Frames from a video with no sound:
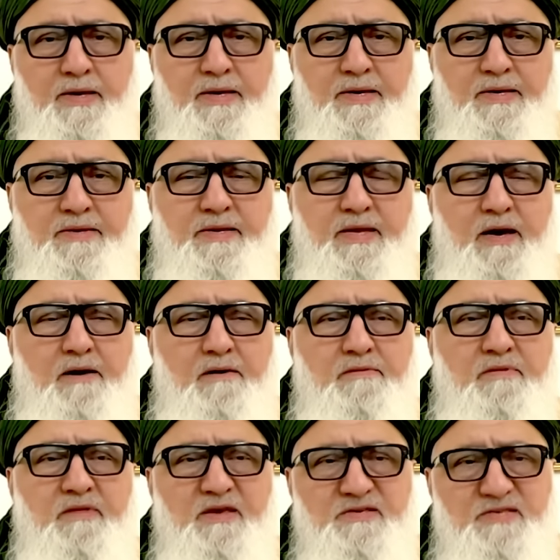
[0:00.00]

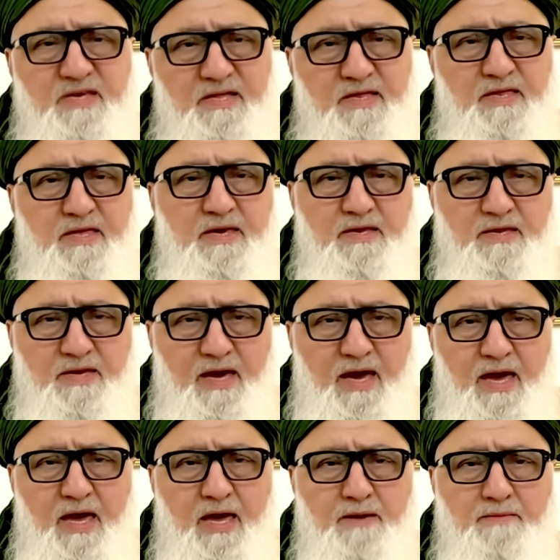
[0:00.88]
Now this Indian
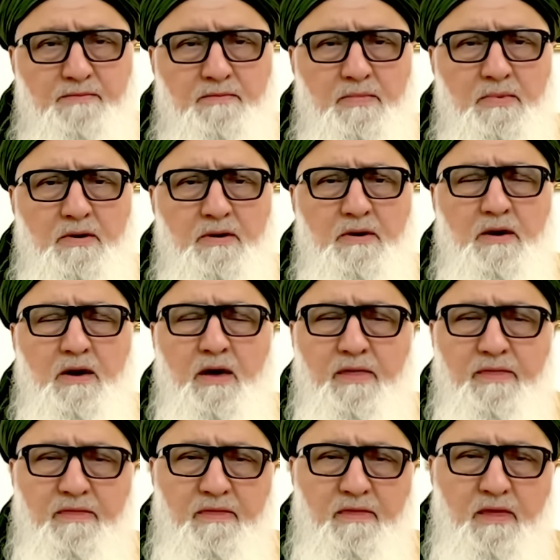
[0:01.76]
came
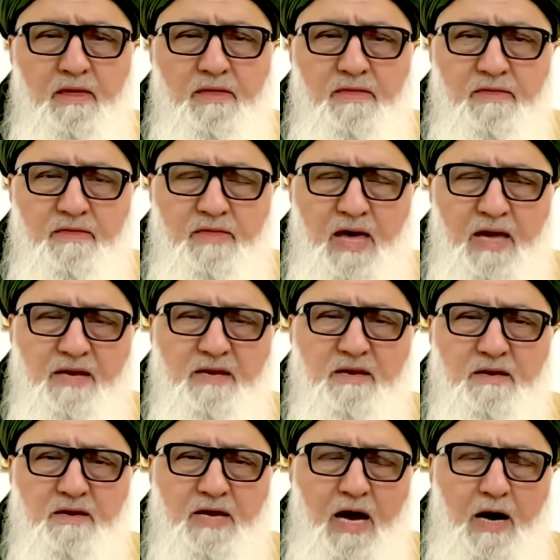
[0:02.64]
and, and
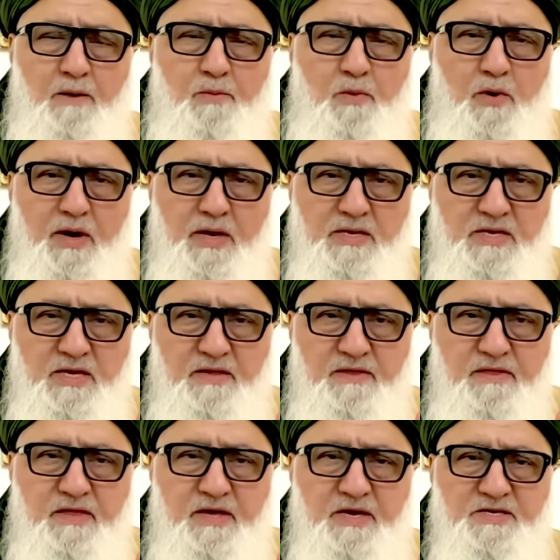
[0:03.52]
that cowboy
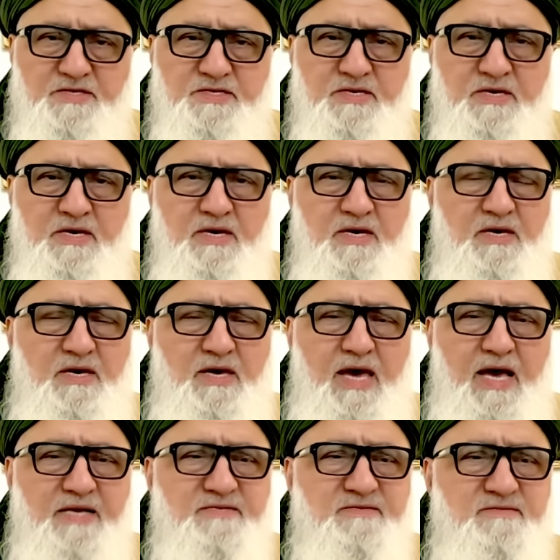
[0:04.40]
did this
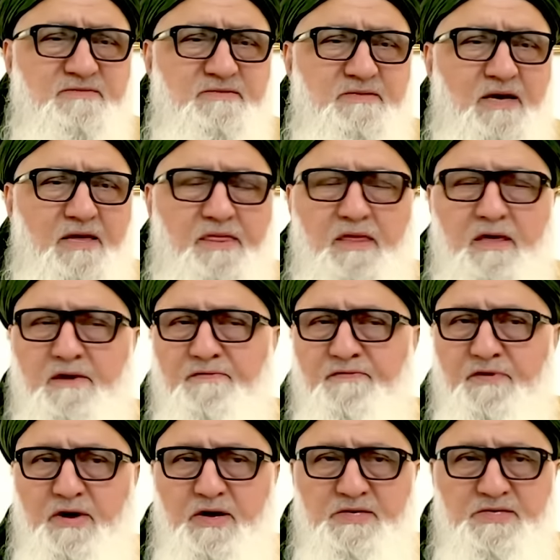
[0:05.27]
has nothing
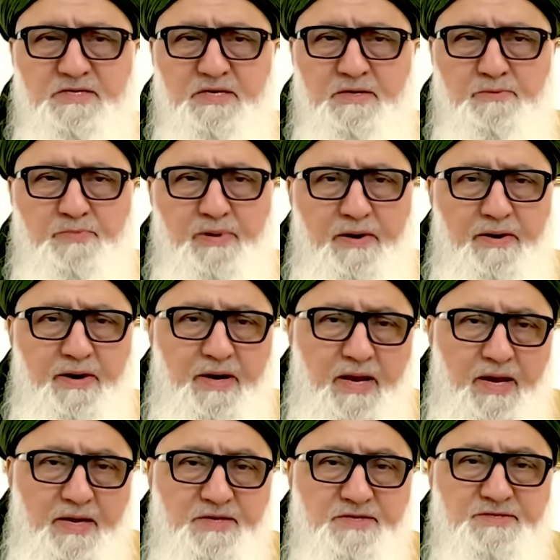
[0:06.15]
for us in
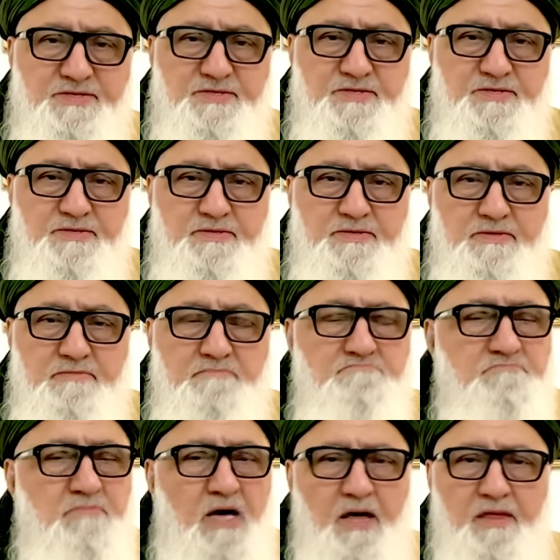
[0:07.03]
paradise,
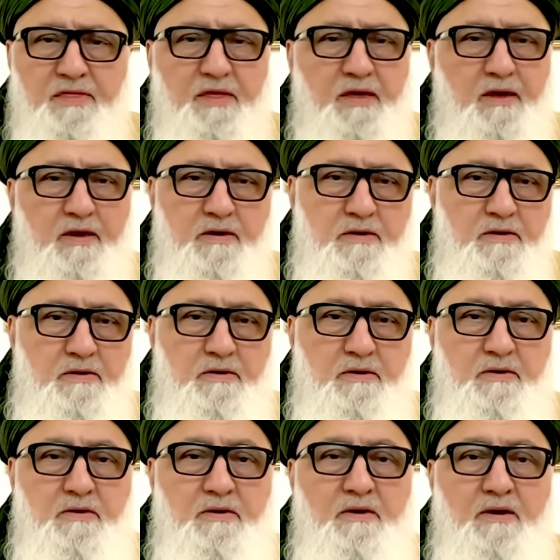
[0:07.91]
nothing.
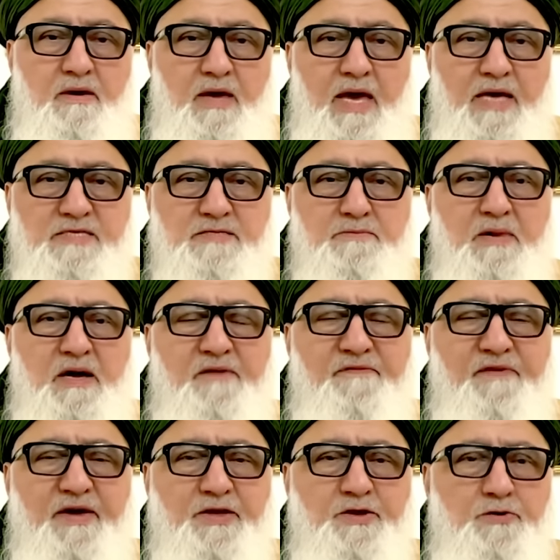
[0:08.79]
As a
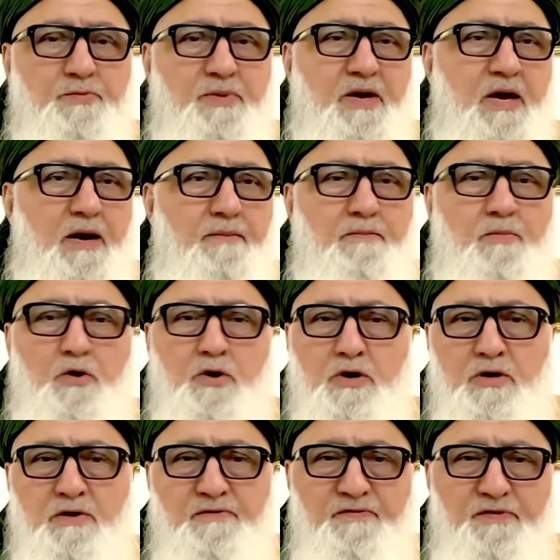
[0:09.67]
matter of fact you become
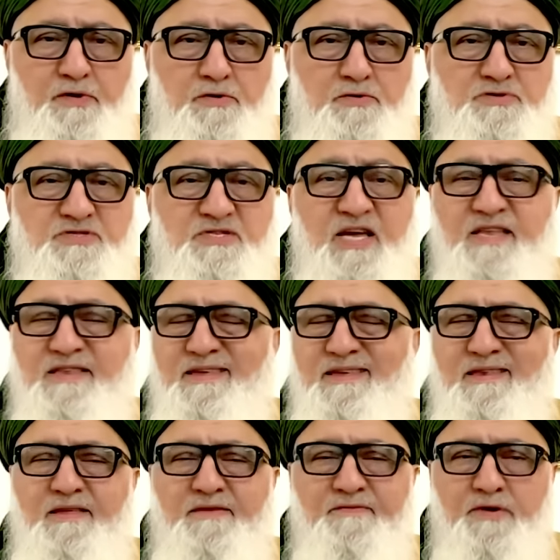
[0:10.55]
more confused, they
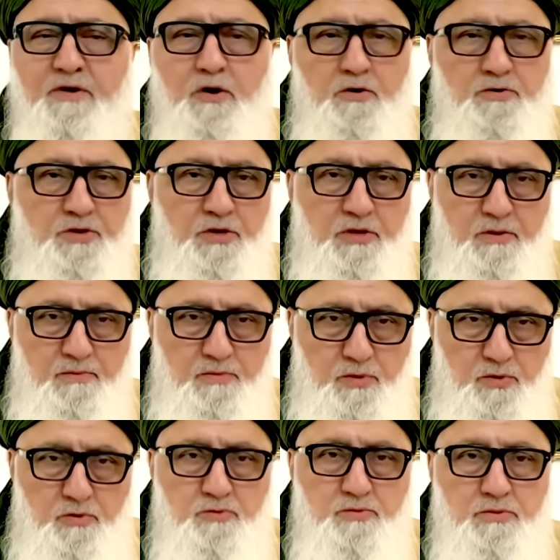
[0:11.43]
didn't even go to the
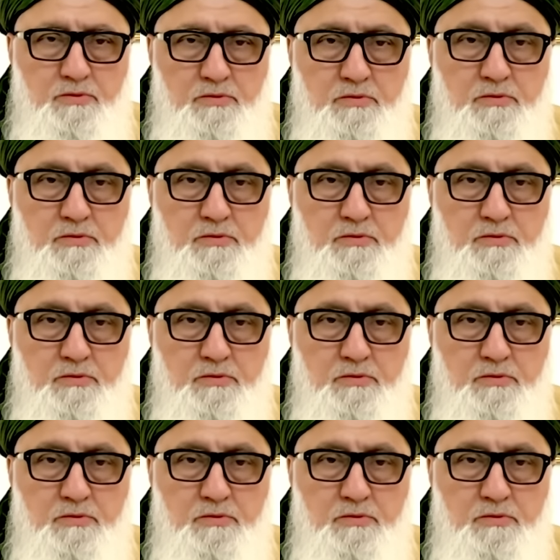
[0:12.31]
moon